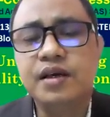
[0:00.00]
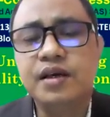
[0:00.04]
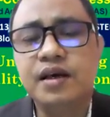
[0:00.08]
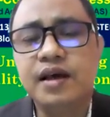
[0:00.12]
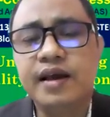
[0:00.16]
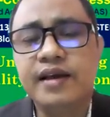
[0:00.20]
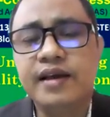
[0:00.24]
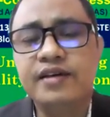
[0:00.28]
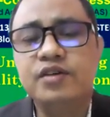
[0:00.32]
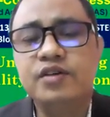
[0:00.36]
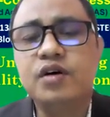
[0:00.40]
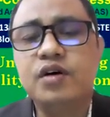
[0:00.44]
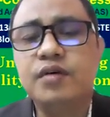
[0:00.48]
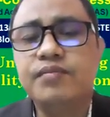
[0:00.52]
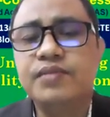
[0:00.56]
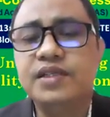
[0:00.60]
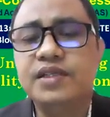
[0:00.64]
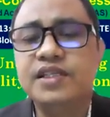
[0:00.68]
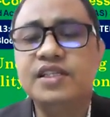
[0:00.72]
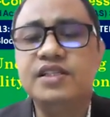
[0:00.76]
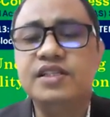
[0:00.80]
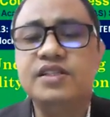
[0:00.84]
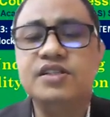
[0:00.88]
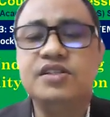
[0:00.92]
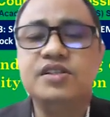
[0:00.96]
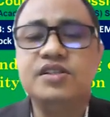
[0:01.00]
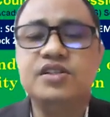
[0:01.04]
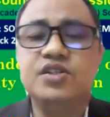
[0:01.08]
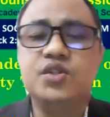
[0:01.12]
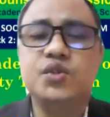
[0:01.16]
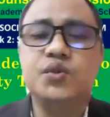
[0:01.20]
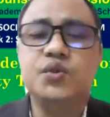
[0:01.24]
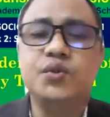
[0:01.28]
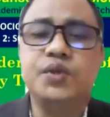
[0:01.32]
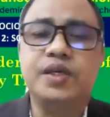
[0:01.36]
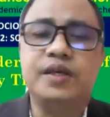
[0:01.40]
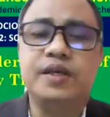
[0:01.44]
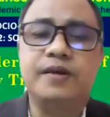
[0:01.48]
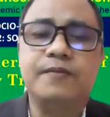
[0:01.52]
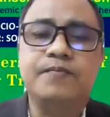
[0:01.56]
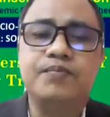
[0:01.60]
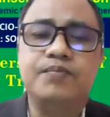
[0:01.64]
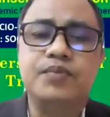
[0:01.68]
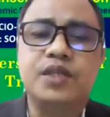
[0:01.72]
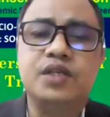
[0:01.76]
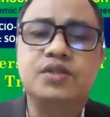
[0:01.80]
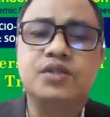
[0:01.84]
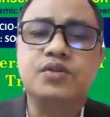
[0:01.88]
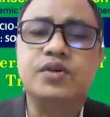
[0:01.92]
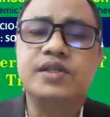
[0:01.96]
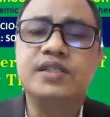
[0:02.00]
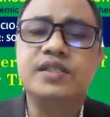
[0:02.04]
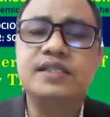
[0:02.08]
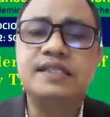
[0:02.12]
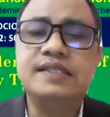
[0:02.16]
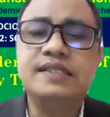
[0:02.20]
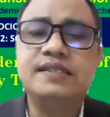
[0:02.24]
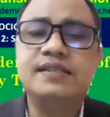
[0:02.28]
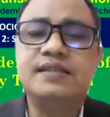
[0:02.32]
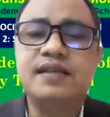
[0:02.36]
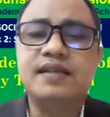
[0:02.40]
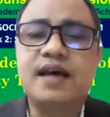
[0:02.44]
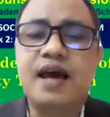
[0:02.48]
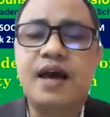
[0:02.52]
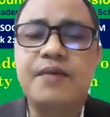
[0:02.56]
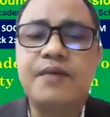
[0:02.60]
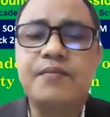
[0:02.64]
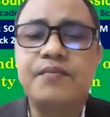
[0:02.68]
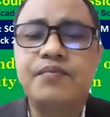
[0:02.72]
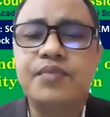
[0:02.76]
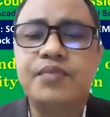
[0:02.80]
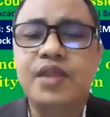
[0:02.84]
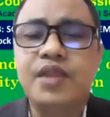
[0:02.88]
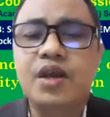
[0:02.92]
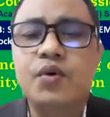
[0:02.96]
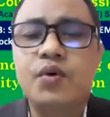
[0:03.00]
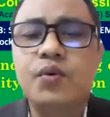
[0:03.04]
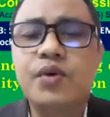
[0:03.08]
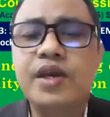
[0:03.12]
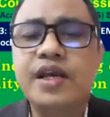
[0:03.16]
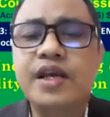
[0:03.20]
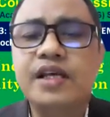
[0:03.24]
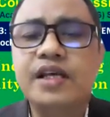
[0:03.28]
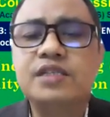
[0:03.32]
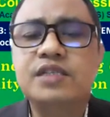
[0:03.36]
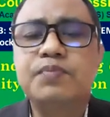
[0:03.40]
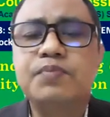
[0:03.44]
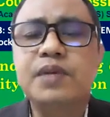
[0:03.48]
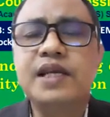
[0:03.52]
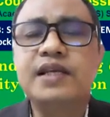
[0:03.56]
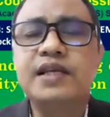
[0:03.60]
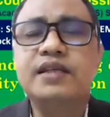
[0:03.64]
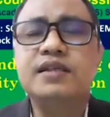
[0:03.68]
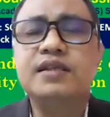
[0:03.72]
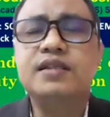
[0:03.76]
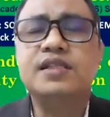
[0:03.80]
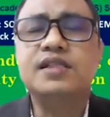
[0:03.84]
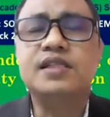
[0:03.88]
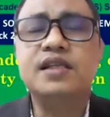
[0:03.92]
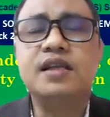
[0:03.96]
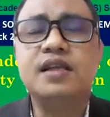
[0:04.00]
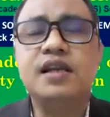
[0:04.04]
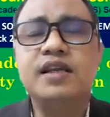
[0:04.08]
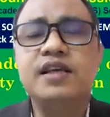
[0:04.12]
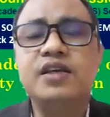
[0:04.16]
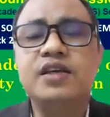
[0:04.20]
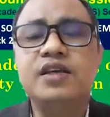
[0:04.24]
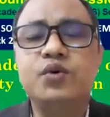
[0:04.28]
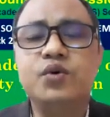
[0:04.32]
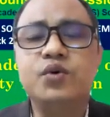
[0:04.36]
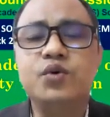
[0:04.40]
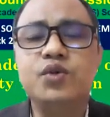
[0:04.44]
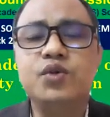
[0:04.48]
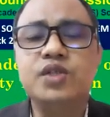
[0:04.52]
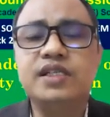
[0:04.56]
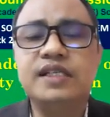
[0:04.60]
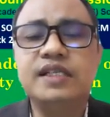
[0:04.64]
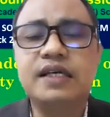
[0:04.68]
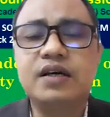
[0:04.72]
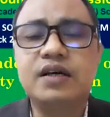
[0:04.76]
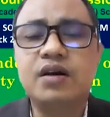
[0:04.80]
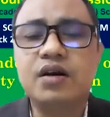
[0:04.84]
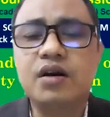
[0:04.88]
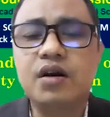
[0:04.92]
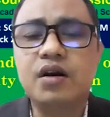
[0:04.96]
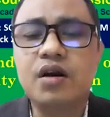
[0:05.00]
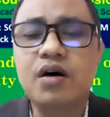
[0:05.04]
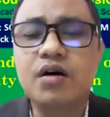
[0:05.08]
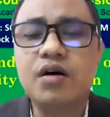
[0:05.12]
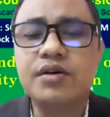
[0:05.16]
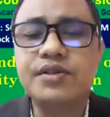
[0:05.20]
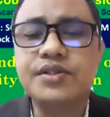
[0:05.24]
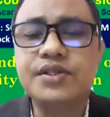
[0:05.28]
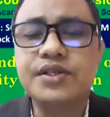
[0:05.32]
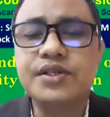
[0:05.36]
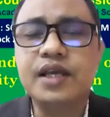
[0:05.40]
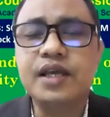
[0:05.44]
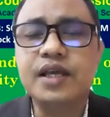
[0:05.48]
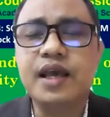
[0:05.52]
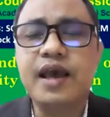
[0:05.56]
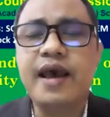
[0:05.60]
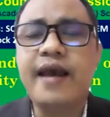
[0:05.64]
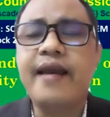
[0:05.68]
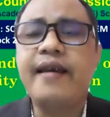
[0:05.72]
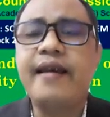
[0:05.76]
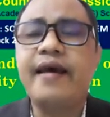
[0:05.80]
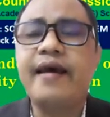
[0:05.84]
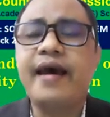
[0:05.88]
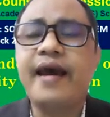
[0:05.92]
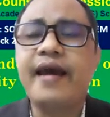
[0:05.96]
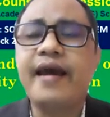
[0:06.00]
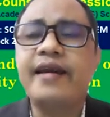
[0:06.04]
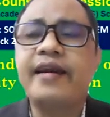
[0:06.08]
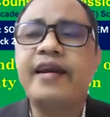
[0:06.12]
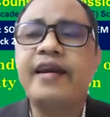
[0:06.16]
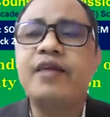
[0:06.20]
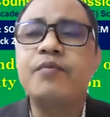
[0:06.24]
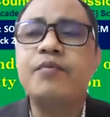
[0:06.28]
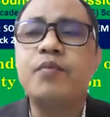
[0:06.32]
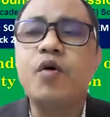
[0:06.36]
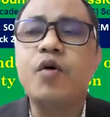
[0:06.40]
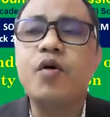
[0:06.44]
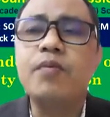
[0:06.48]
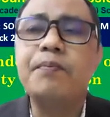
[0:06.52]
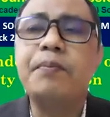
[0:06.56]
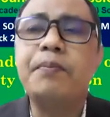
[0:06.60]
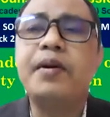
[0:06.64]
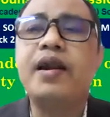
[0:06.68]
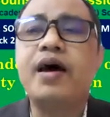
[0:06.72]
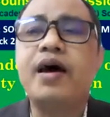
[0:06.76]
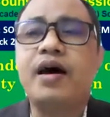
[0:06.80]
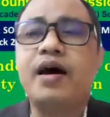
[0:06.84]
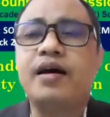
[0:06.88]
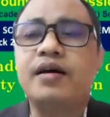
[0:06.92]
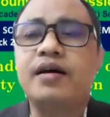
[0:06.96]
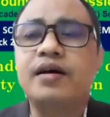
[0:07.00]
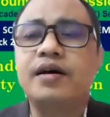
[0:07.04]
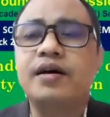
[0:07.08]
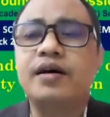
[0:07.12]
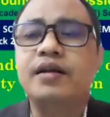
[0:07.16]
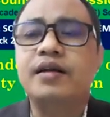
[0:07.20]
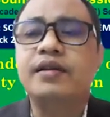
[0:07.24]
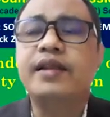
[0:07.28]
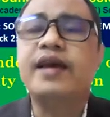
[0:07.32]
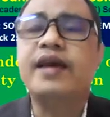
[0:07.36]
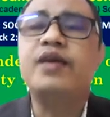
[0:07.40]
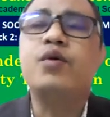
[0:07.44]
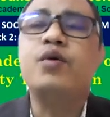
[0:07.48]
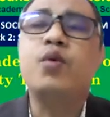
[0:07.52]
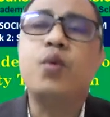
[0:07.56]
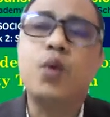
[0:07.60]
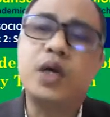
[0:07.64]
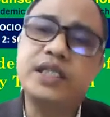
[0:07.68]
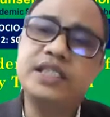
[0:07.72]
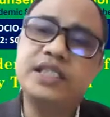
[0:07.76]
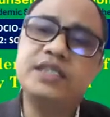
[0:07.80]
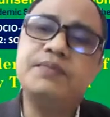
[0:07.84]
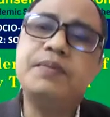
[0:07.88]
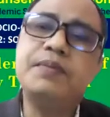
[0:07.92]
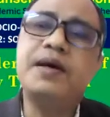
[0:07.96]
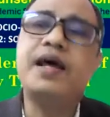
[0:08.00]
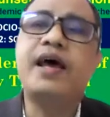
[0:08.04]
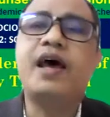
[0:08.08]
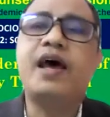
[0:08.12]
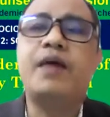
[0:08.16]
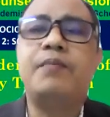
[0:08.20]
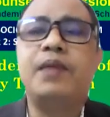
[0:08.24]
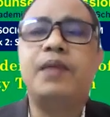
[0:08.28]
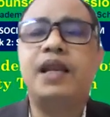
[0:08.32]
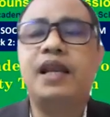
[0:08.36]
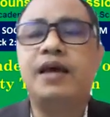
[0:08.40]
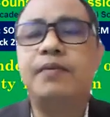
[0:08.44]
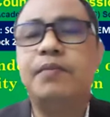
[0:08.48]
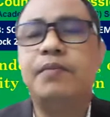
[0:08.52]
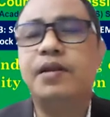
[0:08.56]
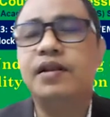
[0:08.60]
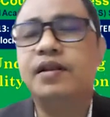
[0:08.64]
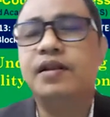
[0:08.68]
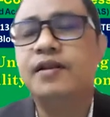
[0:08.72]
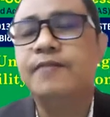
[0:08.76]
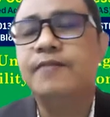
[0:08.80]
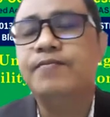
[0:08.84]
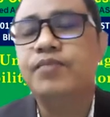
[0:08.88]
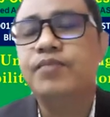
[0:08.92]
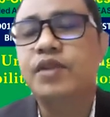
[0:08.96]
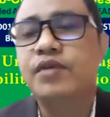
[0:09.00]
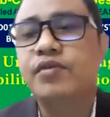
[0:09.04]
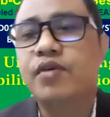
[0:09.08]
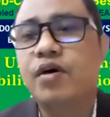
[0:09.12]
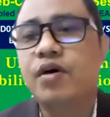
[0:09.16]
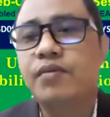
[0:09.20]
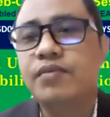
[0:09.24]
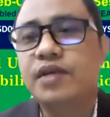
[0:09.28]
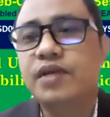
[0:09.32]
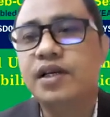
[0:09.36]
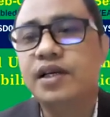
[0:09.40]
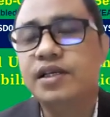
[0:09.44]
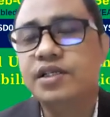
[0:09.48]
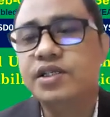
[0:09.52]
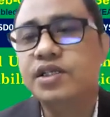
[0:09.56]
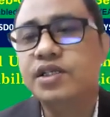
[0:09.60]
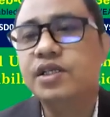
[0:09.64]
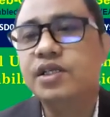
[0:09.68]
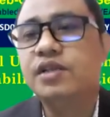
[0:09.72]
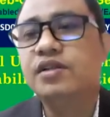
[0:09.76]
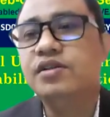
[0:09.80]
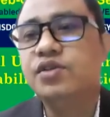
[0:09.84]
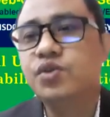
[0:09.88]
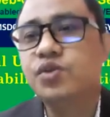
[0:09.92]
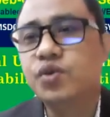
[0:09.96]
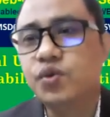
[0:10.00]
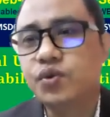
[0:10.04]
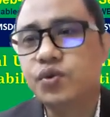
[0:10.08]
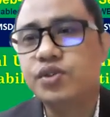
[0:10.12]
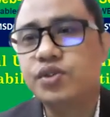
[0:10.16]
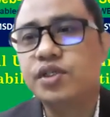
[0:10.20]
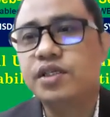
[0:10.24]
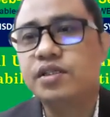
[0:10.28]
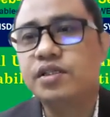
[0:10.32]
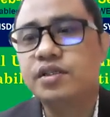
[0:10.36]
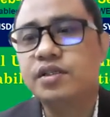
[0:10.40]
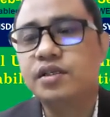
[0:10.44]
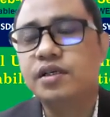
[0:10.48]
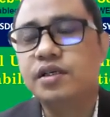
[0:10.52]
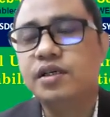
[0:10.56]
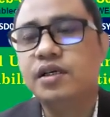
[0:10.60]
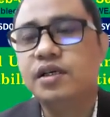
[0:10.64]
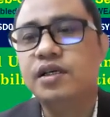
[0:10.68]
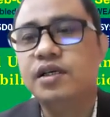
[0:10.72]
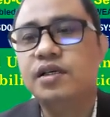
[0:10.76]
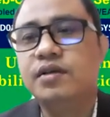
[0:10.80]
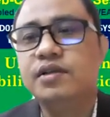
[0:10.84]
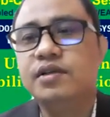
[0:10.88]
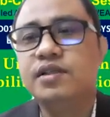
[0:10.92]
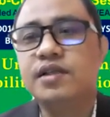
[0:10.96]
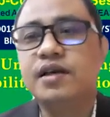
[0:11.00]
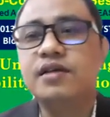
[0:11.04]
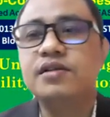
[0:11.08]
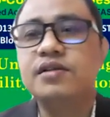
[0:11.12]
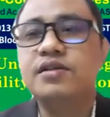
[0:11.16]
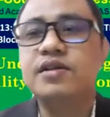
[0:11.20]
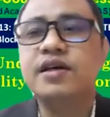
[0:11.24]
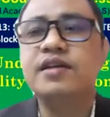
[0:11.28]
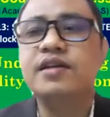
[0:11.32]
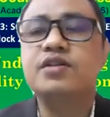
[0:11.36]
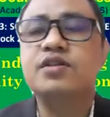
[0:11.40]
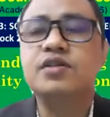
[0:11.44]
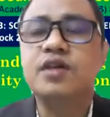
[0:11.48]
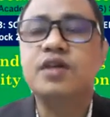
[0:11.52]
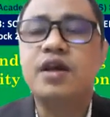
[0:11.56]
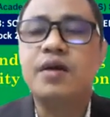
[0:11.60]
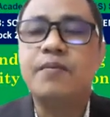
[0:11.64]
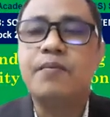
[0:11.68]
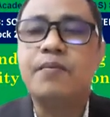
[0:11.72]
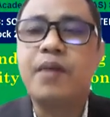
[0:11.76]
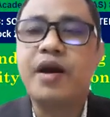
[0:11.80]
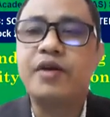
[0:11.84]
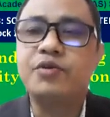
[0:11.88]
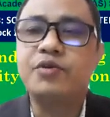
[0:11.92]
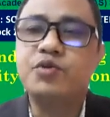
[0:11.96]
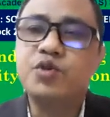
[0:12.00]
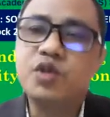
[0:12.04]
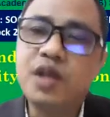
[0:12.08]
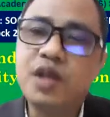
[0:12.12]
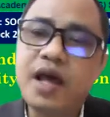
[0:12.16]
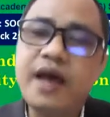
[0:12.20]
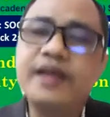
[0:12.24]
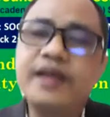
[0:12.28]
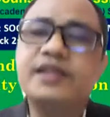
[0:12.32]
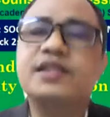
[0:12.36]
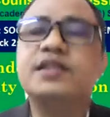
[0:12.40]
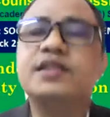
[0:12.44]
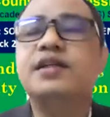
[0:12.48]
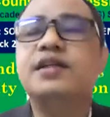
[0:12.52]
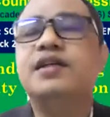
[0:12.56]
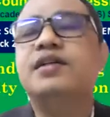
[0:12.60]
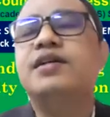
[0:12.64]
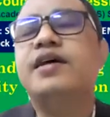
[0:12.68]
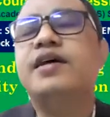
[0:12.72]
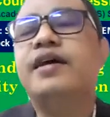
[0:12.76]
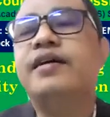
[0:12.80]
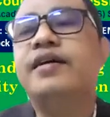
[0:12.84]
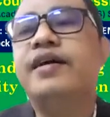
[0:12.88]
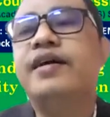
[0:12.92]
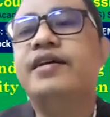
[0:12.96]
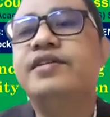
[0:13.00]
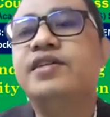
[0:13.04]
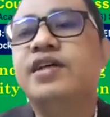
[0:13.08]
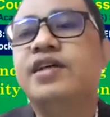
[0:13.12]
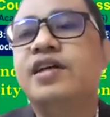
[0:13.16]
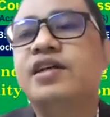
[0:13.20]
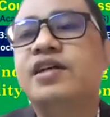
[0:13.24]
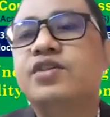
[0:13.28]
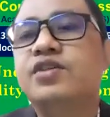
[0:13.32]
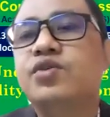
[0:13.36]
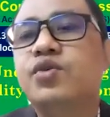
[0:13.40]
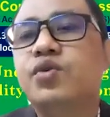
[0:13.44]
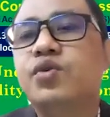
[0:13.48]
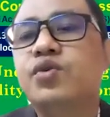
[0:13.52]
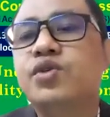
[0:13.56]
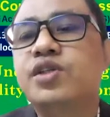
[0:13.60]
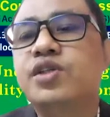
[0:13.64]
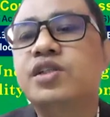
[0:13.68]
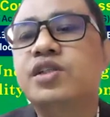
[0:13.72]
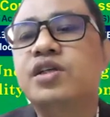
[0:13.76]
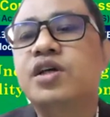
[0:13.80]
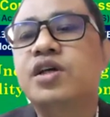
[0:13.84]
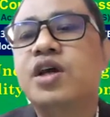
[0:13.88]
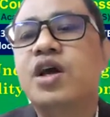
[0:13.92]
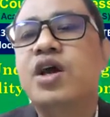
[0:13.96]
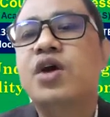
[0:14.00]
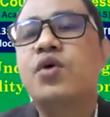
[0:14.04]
end of the 18th century. So in that time, we explicitly used technology and added more product than whatever available from the natural resources, in the sense that by utilizing that natural resources,